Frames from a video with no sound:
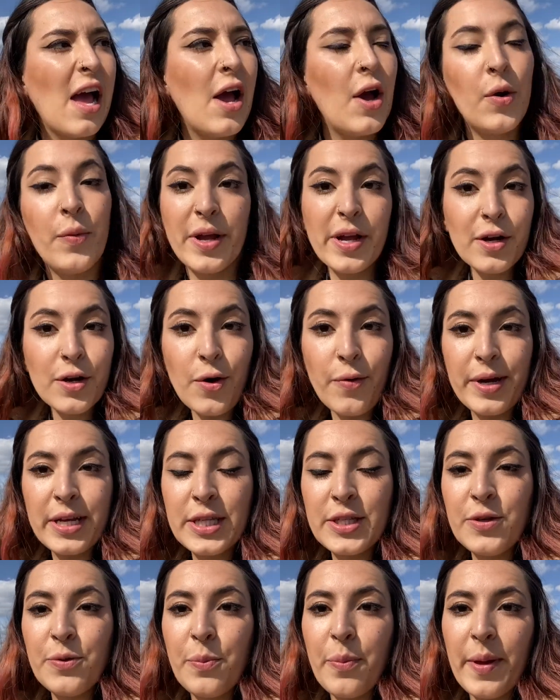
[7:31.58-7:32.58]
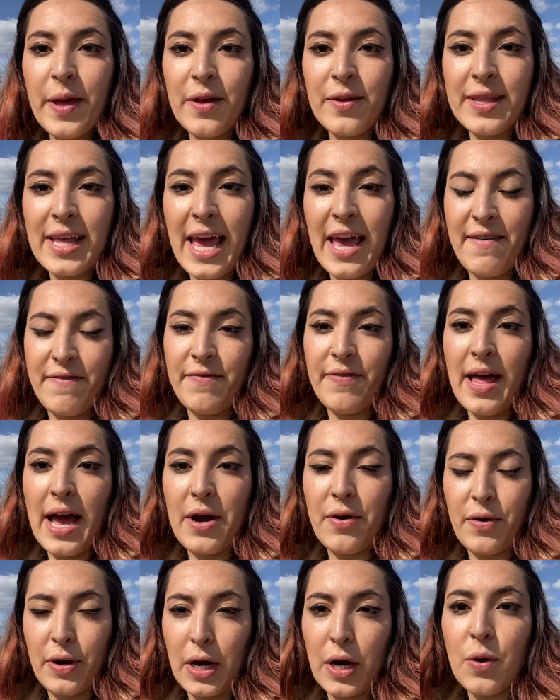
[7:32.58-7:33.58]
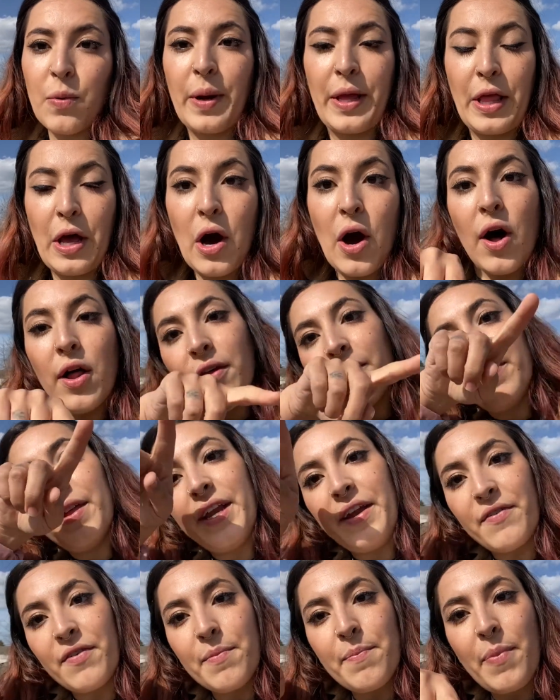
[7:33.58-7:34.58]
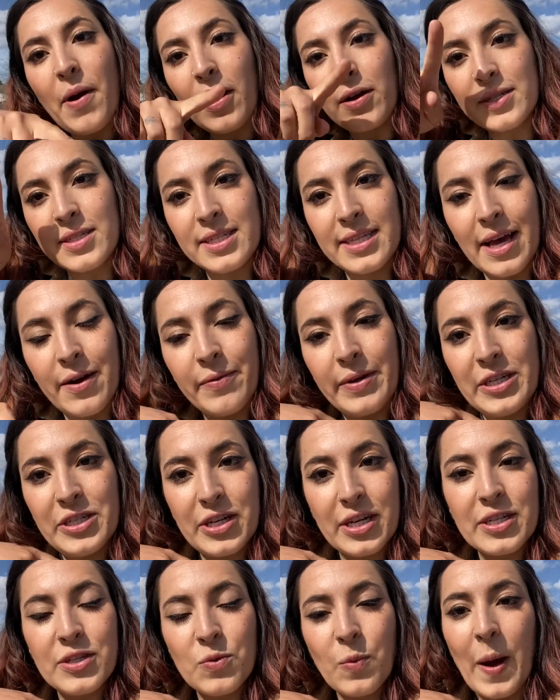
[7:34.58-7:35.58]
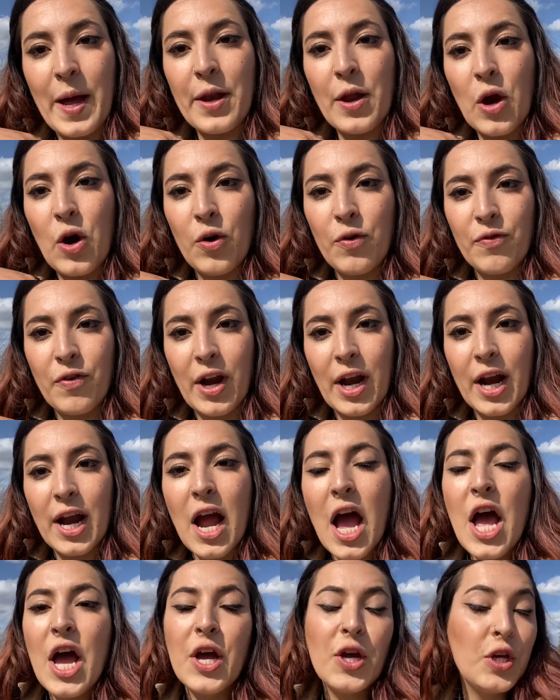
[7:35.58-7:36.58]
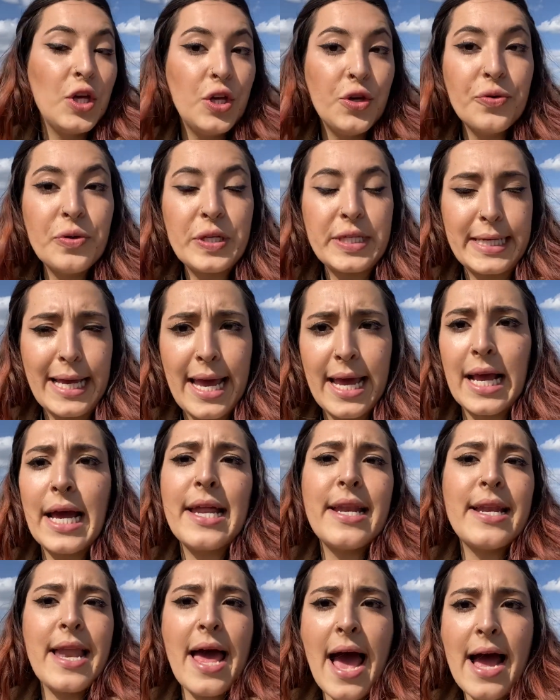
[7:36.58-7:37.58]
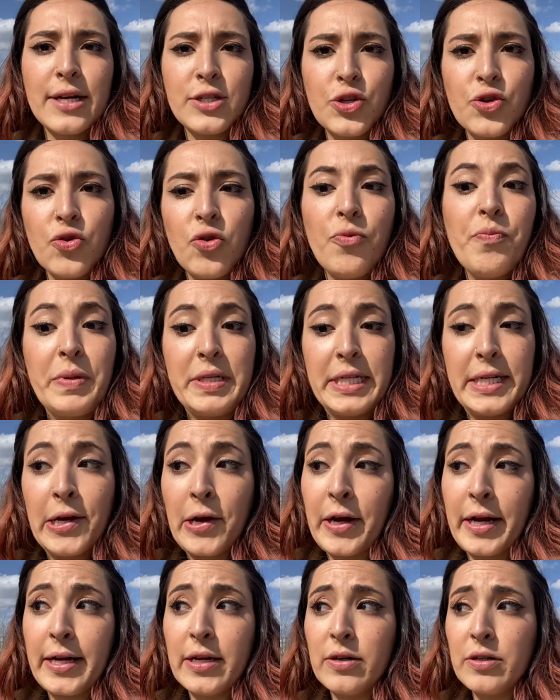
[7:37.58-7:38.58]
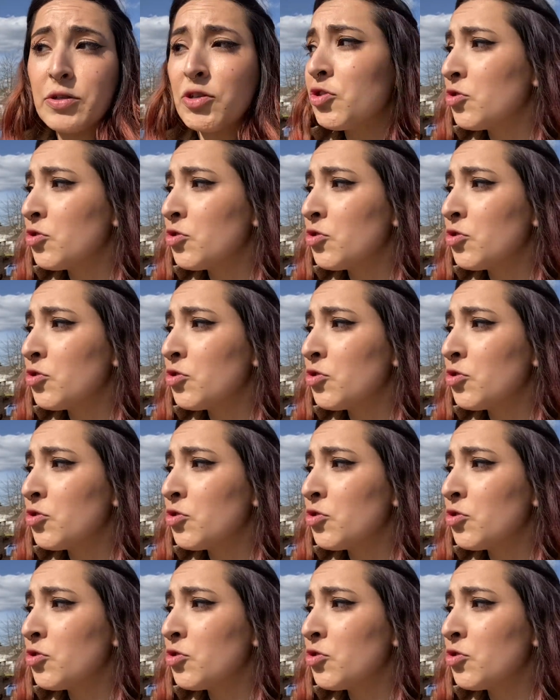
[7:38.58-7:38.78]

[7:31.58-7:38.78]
We are going to build a flower with all of the different parts that we just went over using natural materials.